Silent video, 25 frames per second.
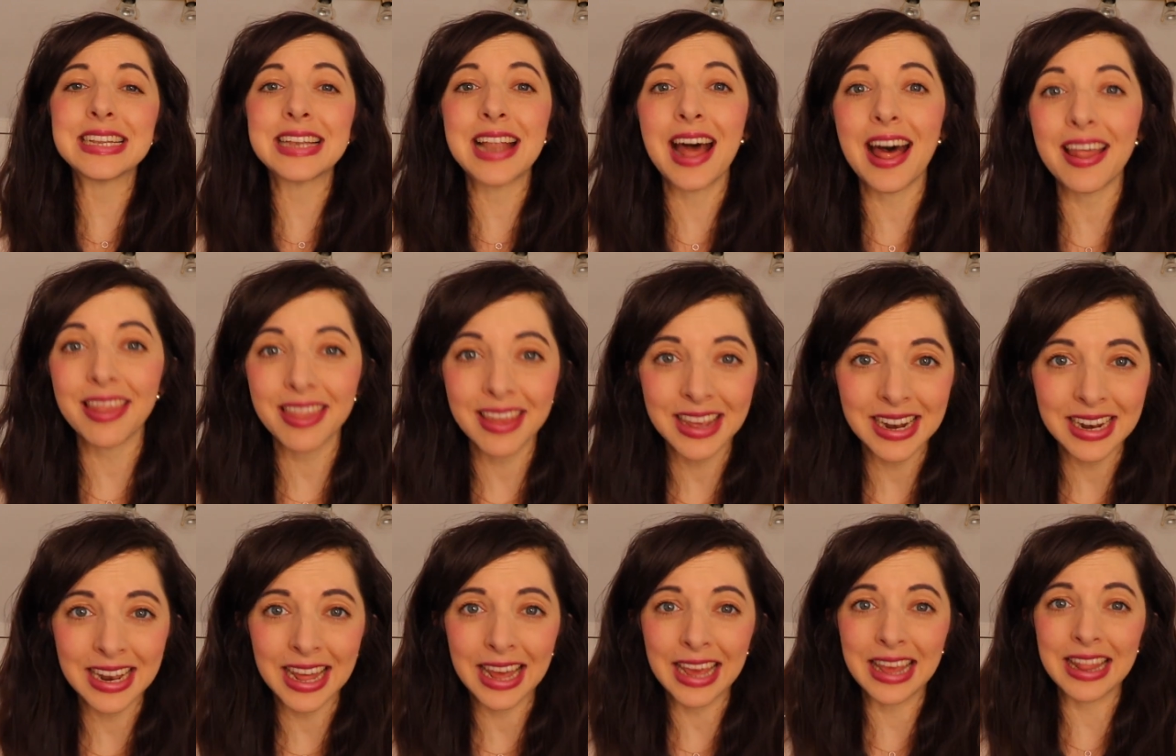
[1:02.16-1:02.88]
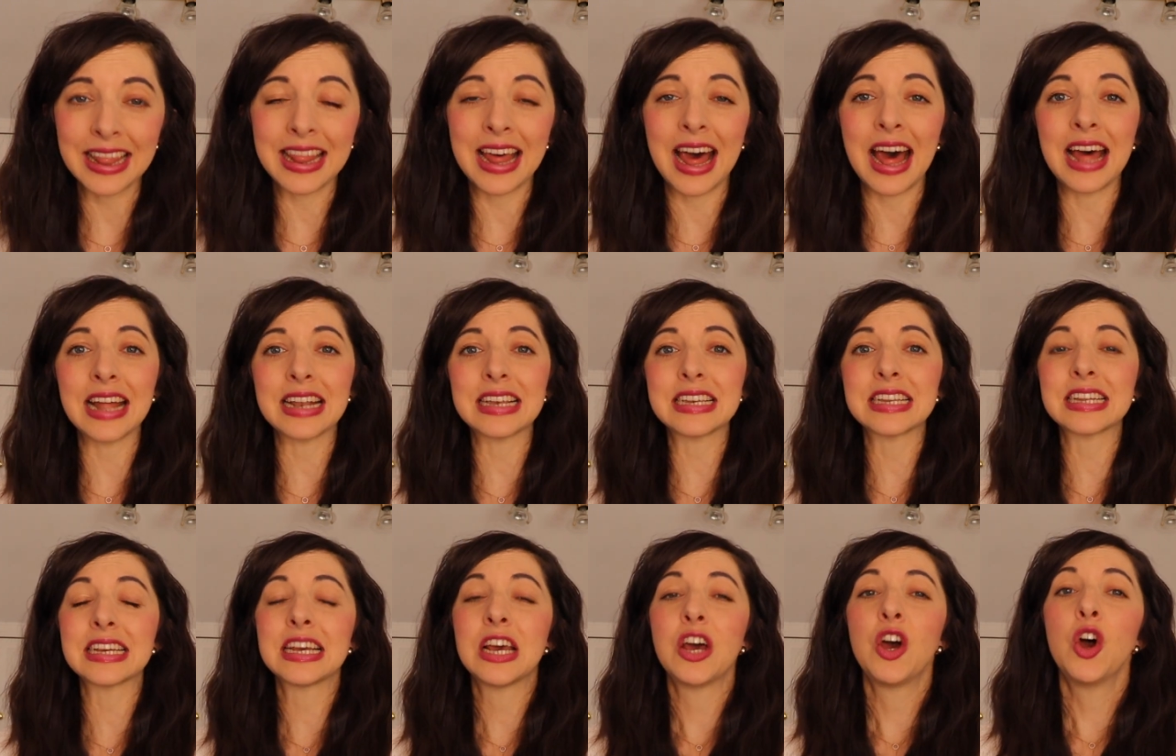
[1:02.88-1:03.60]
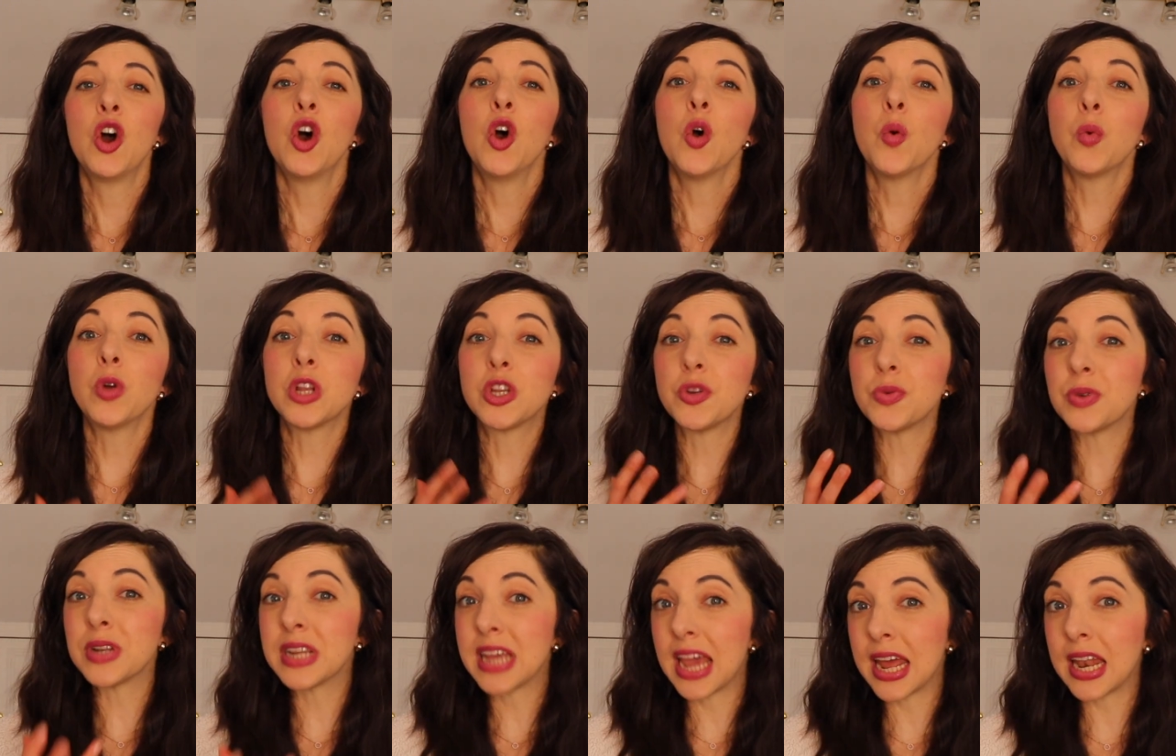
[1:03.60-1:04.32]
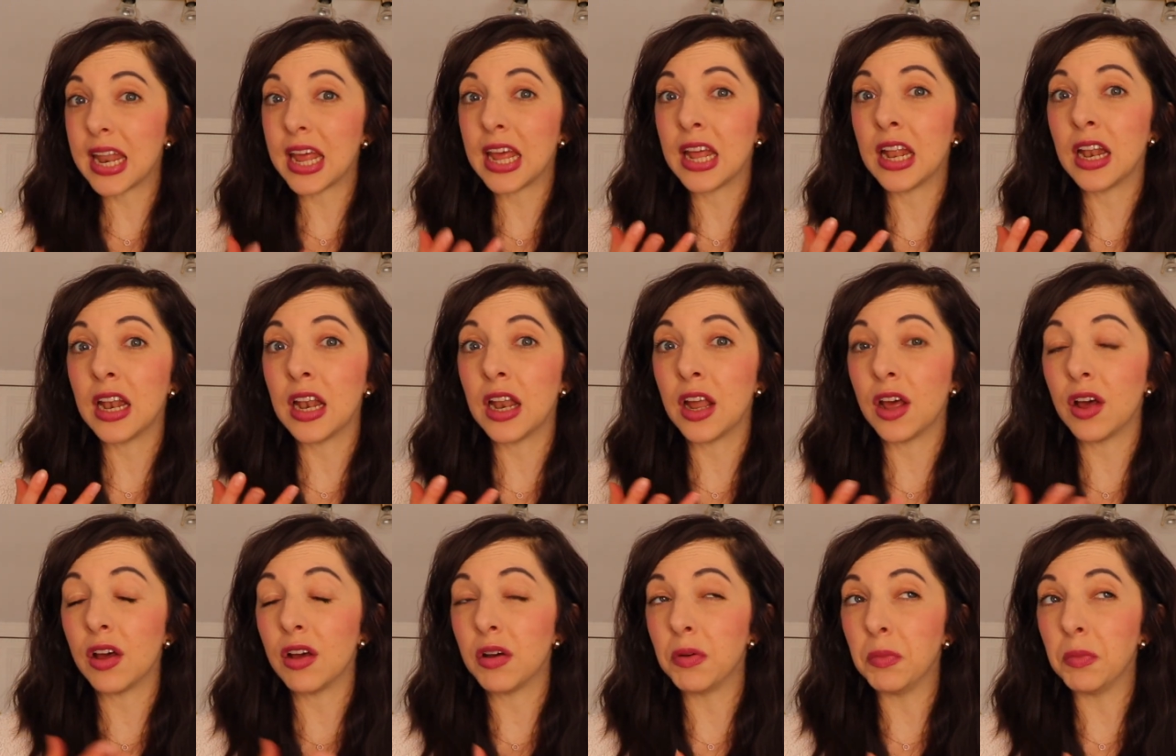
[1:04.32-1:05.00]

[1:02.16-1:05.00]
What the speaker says: nothing like that, which you would get in